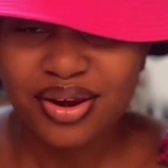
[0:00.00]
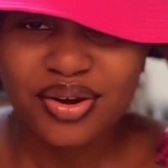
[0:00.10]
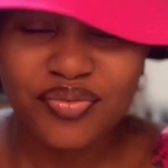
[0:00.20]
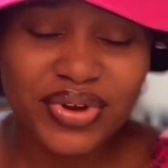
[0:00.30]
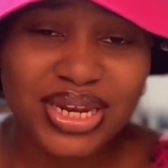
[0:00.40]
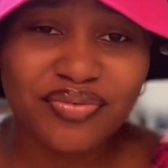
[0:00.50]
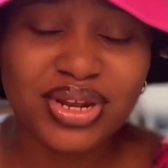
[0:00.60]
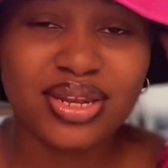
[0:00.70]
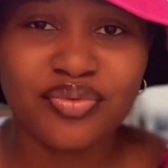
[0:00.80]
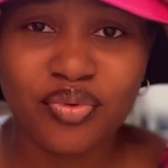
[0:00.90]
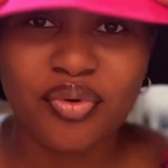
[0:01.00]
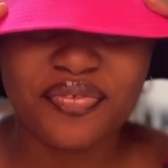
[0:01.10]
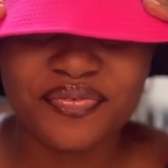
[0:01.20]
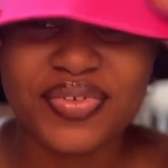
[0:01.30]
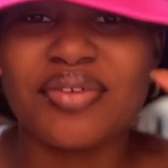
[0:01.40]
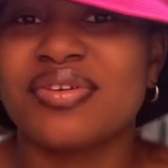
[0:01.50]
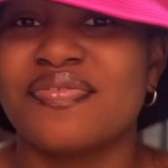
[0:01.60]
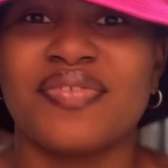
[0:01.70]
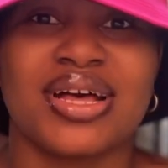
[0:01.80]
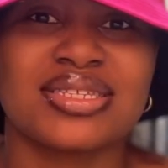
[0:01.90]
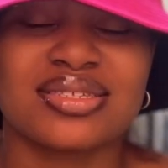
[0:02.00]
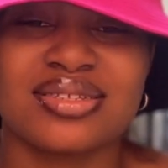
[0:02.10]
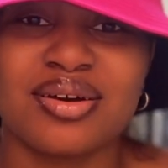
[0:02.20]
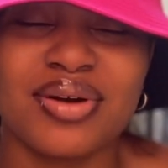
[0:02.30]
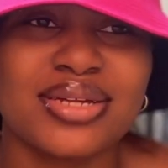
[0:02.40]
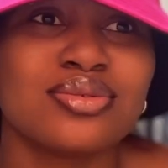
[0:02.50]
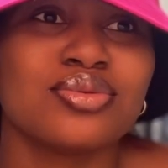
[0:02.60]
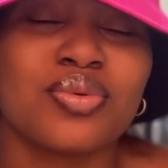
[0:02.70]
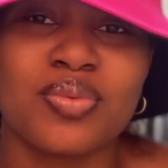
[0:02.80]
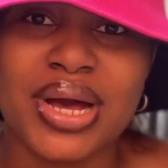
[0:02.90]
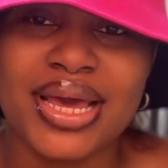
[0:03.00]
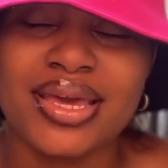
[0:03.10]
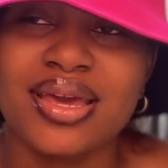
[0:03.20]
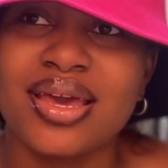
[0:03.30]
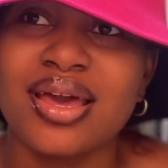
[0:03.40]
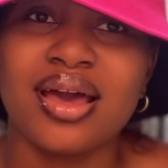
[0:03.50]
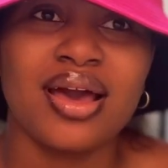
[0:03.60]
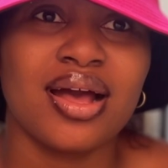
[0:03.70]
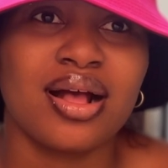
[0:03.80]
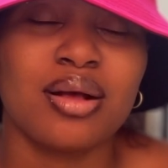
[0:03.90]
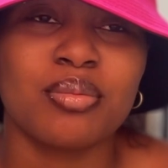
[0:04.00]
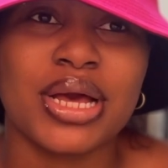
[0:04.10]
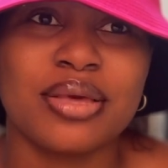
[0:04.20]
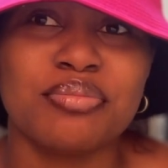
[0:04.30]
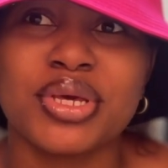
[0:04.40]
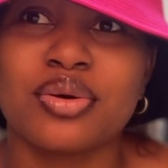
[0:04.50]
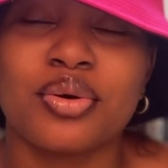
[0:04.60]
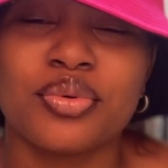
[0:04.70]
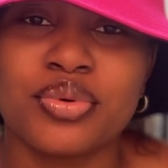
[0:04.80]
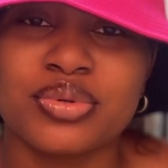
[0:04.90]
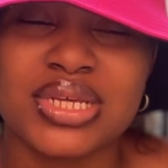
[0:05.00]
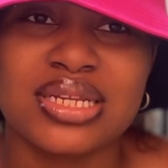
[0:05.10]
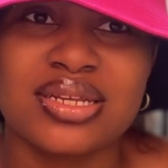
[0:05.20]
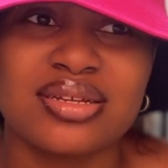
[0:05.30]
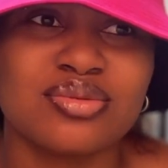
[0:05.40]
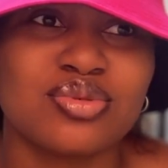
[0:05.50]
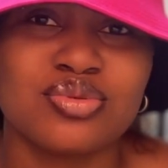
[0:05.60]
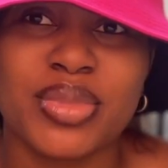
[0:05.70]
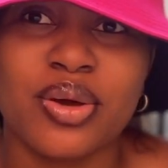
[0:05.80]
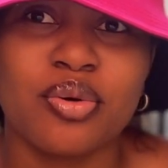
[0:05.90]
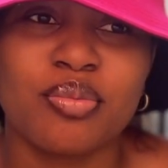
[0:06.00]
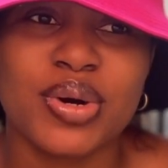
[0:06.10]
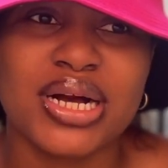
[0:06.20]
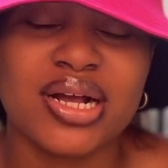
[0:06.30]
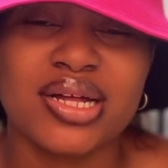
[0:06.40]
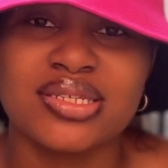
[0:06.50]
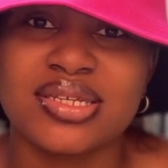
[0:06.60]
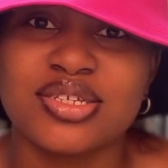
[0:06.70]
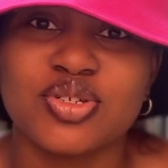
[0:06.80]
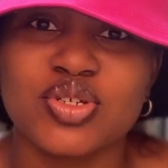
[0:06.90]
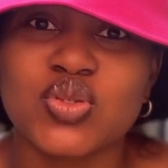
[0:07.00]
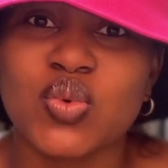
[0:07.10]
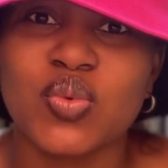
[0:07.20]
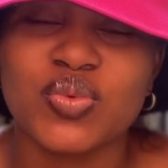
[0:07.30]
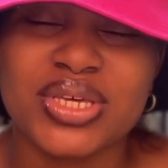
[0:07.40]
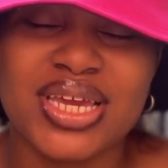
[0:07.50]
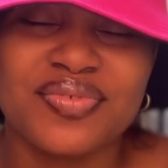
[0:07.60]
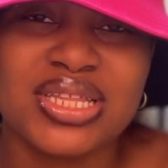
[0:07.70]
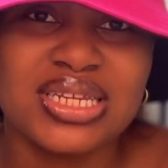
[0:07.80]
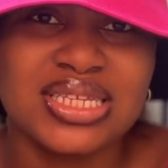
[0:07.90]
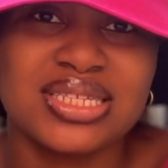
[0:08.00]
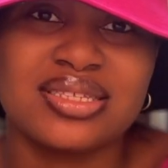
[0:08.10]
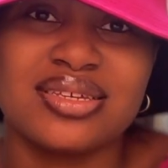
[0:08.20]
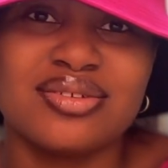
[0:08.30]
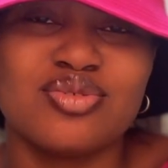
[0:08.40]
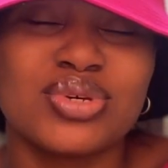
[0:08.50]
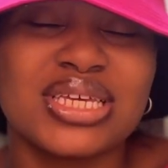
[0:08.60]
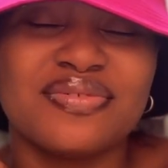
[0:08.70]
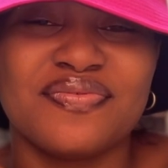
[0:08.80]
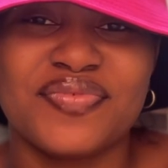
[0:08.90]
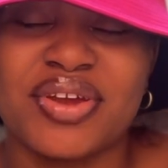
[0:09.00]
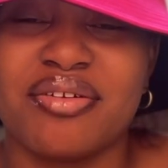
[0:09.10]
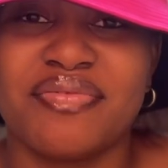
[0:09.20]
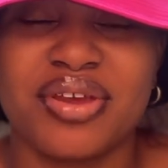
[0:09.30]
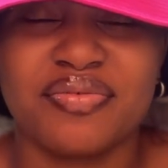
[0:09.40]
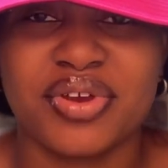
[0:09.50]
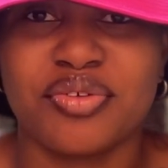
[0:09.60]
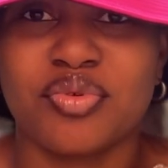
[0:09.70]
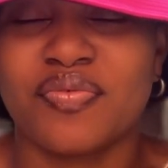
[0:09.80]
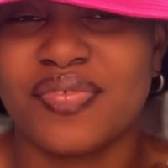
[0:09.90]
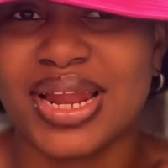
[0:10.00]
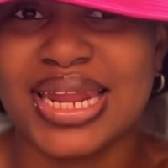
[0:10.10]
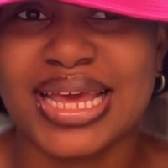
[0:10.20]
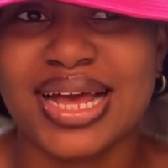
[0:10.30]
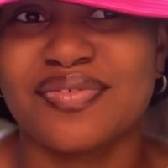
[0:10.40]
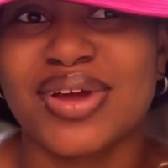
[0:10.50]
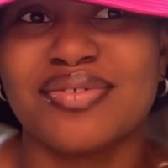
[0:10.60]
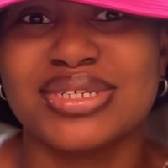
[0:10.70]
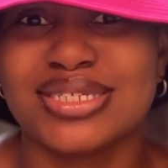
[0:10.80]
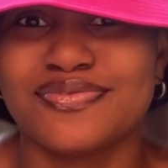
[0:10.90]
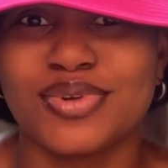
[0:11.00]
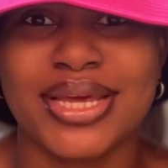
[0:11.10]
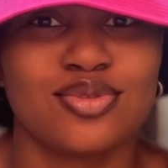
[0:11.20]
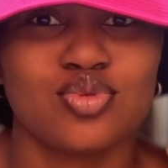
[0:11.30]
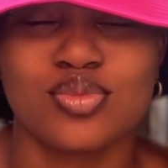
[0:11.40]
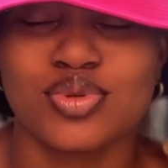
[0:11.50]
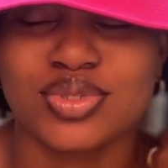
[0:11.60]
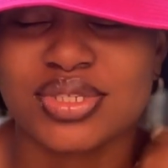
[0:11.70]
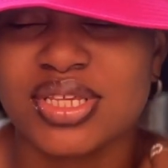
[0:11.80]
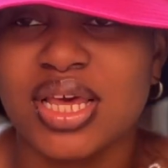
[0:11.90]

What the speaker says: really, really rough very fast now. I don't know why. I make cornrows and do my all back, and then in just 1 week everything is looking very, very, very rough. Like I've carried it for like 2 months.